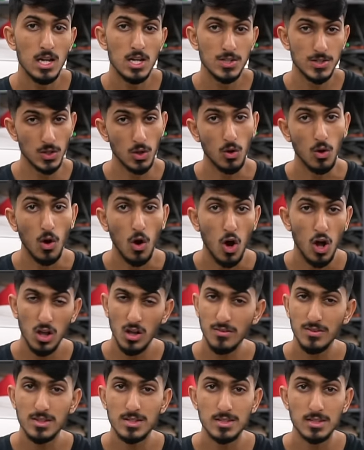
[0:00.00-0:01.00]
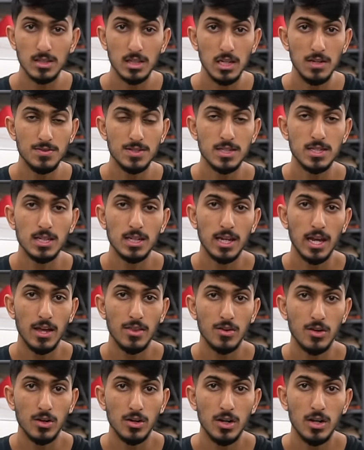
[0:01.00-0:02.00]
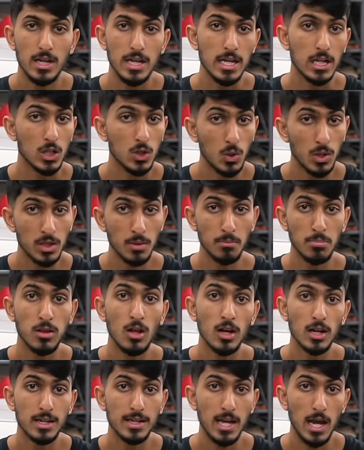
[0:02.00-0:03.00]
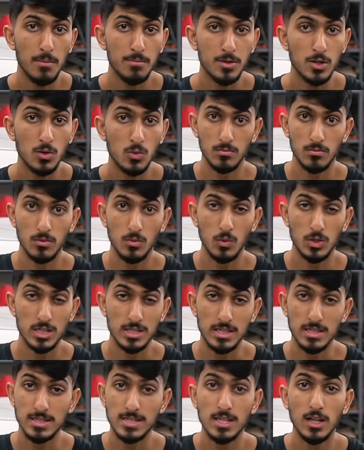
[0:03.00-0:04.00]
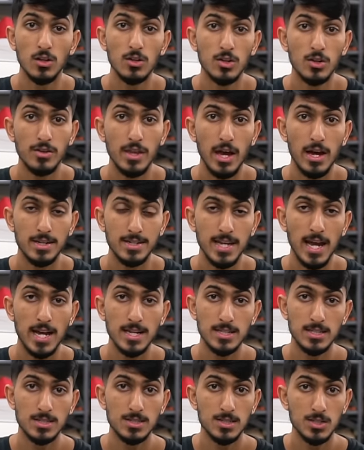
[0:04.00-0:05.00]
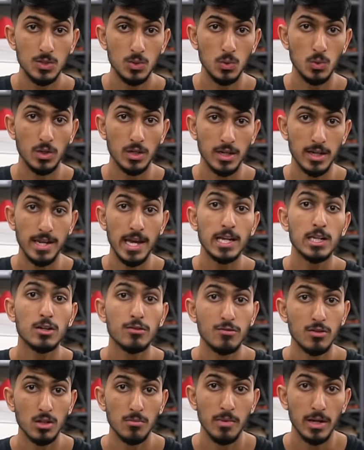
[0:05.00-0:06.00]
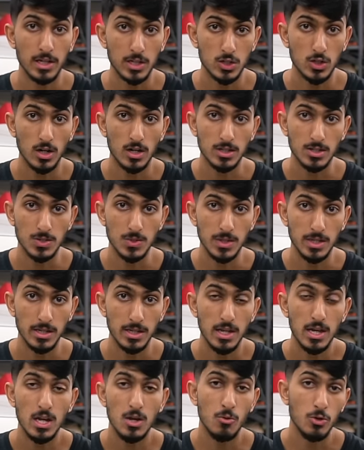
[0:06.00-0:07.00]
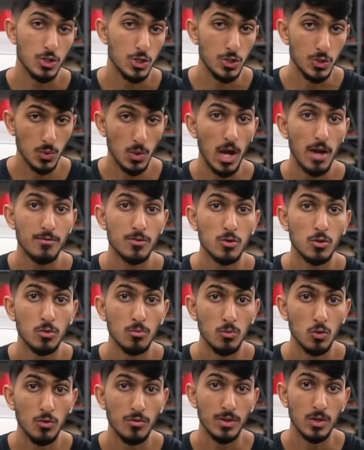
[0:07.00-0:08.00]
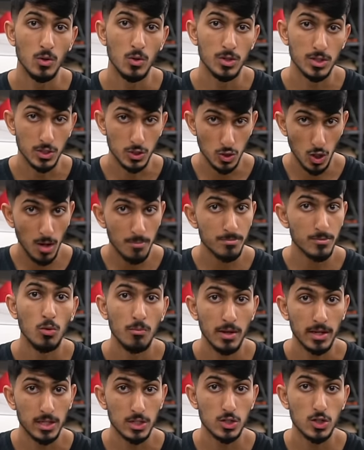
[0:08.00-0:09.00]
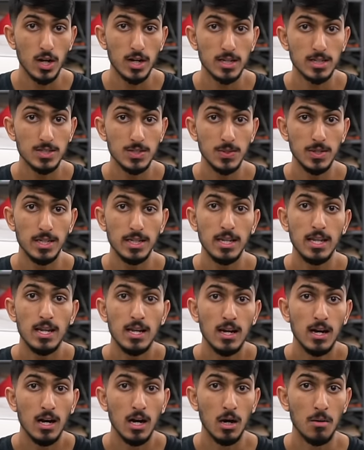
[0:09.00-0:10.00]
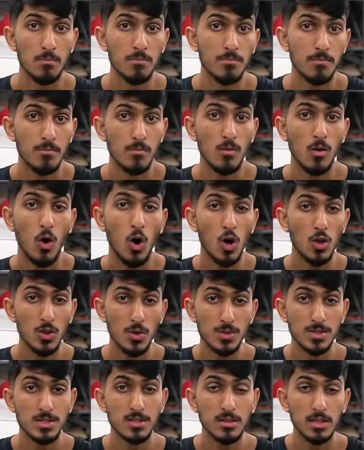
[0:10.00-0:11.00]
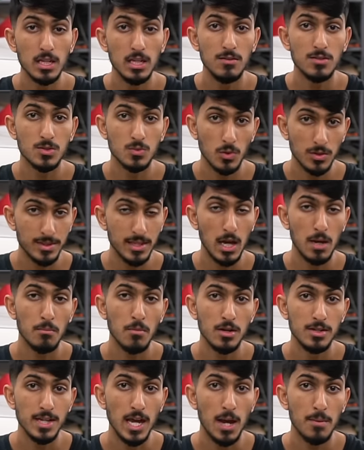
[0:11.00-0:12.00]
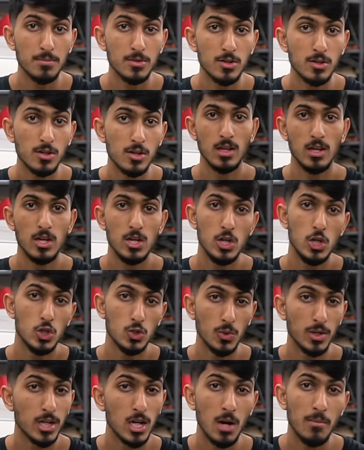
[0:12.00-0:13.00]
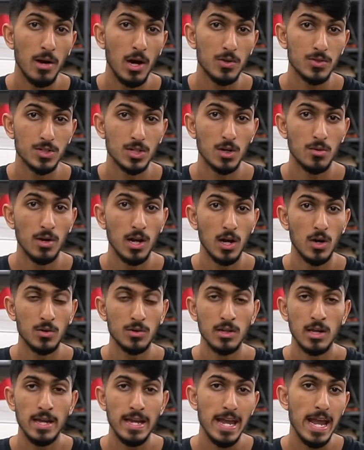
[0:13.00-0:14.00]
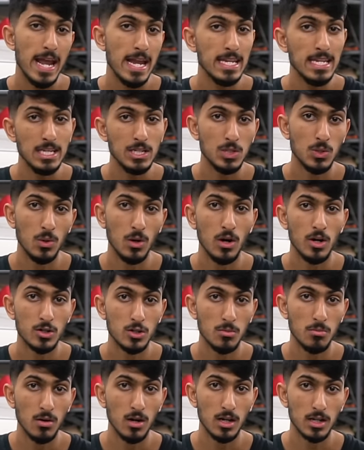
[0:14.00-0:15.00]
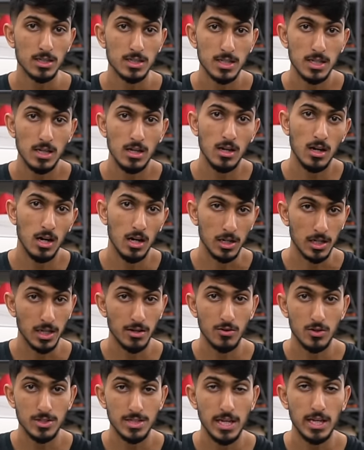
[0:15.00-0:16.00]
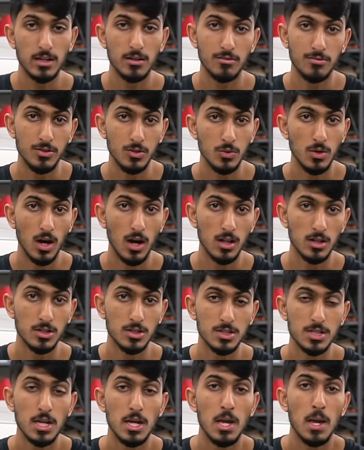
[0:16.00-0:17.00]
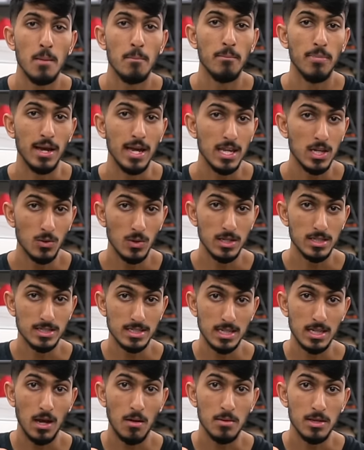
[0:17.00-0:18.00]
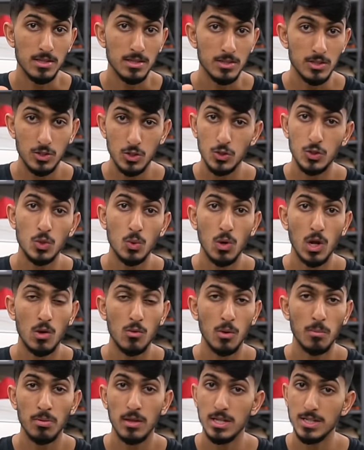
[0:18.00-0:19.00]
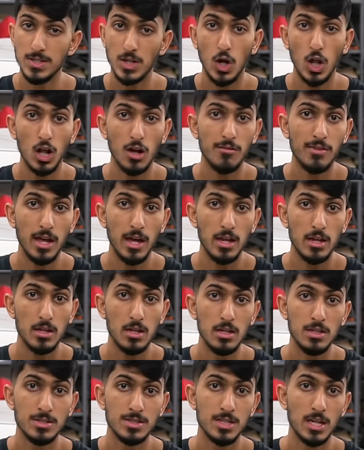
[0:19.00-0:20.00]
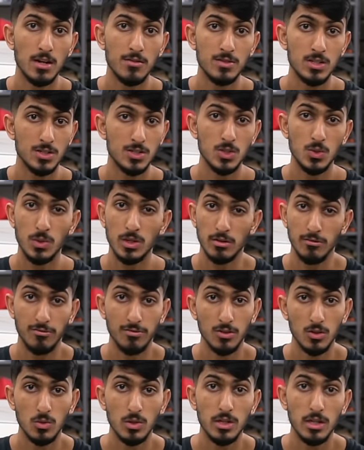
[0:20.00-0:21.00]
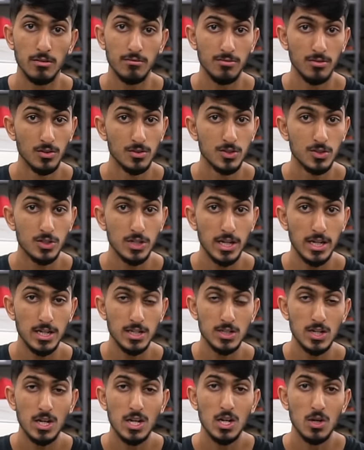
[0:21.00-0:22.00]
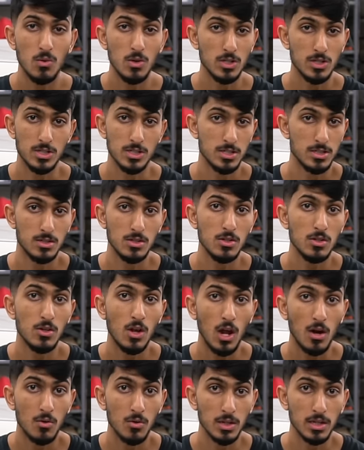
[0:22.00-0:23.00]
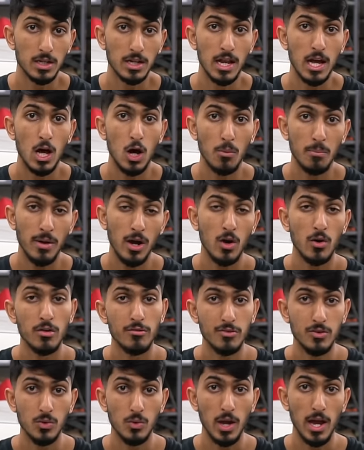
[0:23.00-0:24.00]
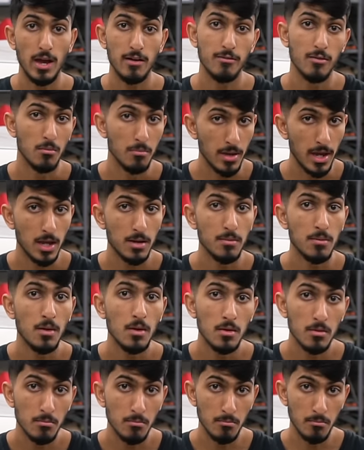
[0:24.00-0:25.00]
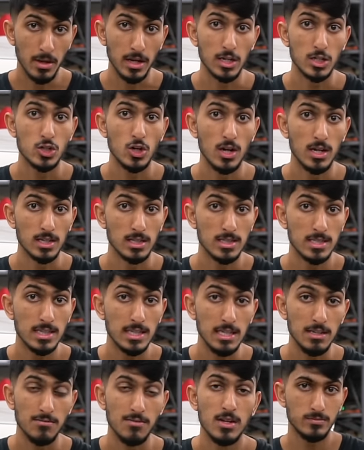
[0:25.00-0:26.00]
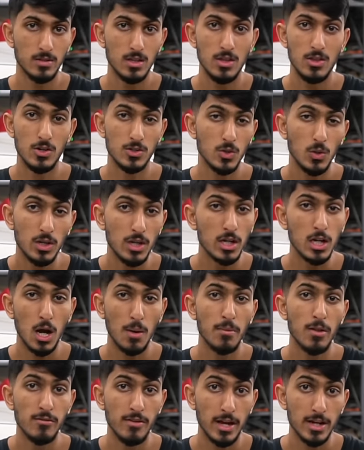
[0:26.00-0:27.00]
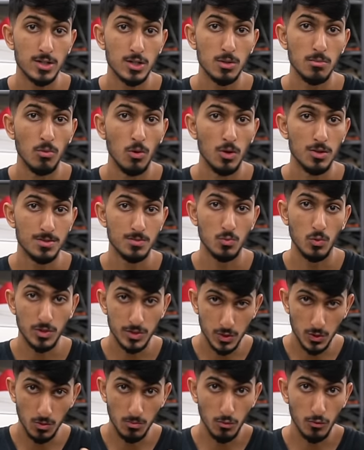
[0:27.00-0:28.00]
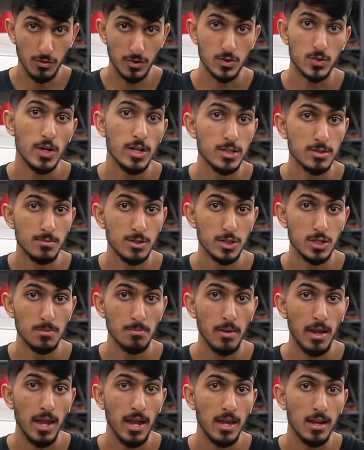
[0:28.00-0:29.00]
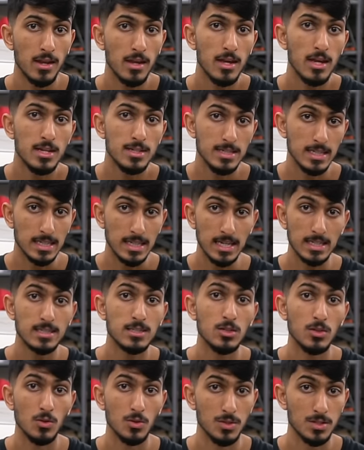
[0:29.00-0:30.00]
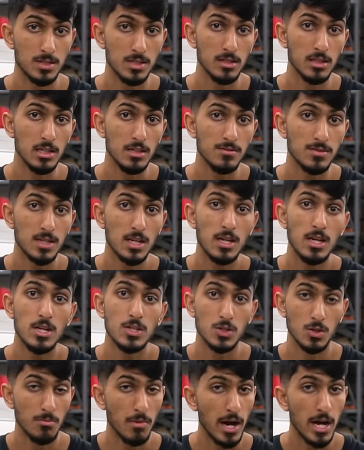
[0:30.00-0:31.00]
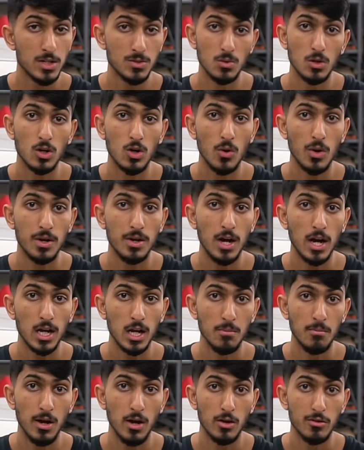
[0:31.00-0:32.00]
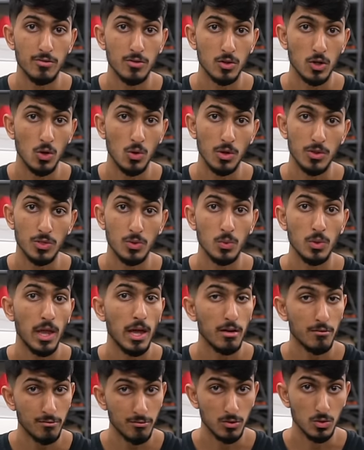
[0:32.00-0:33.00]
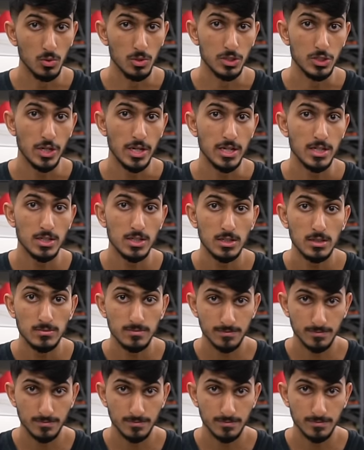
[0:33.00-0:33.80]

So all of the sleeves together, including the plug adapter, which is a cylinder that attaches to the connector for the mechatronics unit, which you do have to remove in order to drop the mechatronics unit. Uh, all those sleeves with that adapter usually come out to around 80 to 100 bucks, uh, give or take a few dollars. But anyways, I mean, you do want to replace all that instead of just doing a fluid and filter change, which is not really going to help out if you have a bad Mechatronic sleeve. There's only a couple of extra bolts once you remove the transmission pan to get to those sleeves, so might as well go and knock them out if you're going through that fluid change.